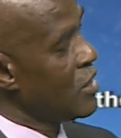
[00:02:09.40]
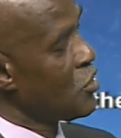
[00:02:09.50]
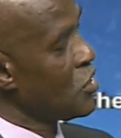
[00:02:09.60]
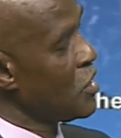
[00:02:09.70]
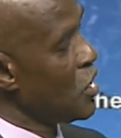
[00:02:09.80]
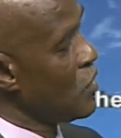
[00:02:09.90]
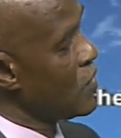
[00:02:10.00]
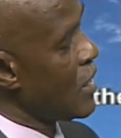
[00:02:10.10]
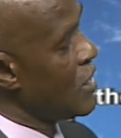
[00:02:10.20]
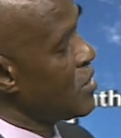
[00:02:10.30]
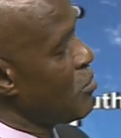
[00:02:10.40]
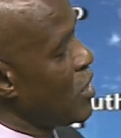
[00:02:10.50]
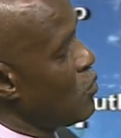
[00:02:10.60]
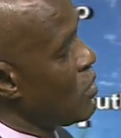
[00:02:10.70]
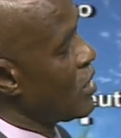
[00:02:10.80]
Turks and Caicos Islands,
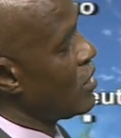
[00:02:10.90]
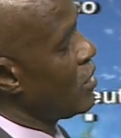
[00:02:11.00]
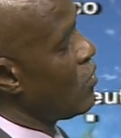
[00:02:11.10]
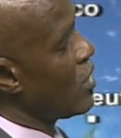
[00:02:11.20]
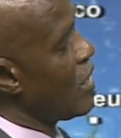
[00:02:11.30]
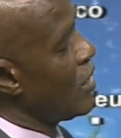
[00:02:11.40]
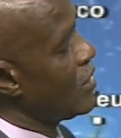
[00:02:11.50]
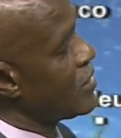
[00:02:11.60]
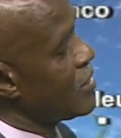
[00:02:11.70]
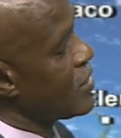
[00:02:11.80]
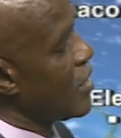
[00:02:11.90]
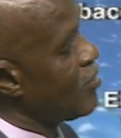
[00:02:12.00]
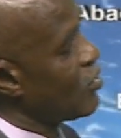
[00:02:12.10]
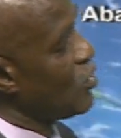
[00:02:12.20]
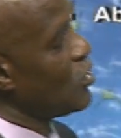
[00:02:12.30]
Mayaguana, Long Island, San
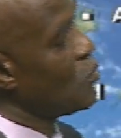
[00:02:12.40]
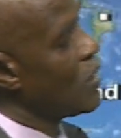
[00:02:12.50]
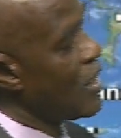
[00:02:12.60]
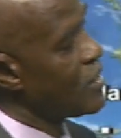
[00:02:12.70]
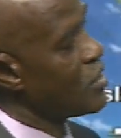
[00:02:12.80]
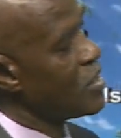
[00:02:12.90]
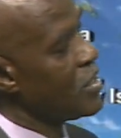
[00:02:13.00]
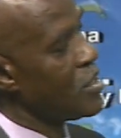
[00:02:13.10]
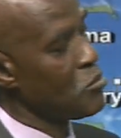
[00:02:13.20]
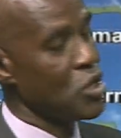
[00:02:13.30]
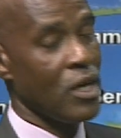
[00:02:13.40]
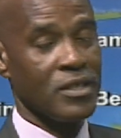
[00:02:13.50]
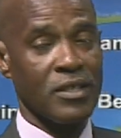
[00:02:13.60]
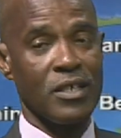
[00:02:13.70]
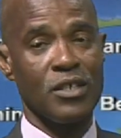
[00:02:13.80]
Salvador, you guys could see some
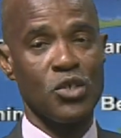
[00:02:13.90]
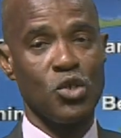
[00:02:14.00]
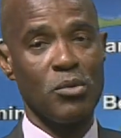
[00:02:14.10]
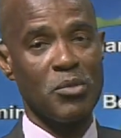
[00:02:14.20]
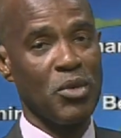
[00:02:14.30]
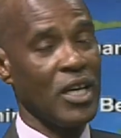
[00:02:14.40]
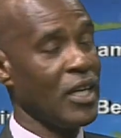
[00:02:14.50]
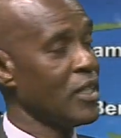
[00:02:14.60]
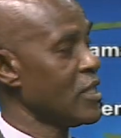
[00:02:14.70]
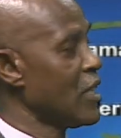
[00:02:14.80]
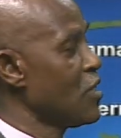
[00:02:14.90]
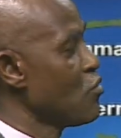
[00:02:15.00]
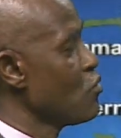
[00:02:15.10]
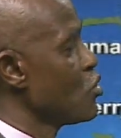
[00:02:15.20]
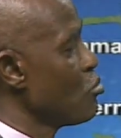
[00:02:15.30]
showers and thunderstorms beginning tonight
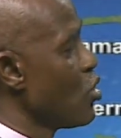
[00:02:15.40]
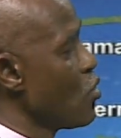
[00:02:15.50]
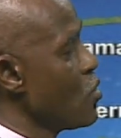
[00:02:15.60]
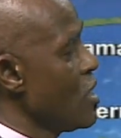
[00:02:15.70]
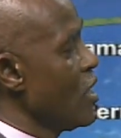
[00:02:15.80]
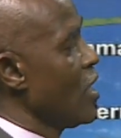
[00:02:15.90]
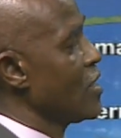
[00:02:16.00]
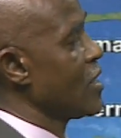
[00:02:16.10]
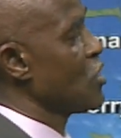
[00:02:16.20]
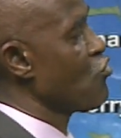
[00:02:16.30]
through tomorrow as a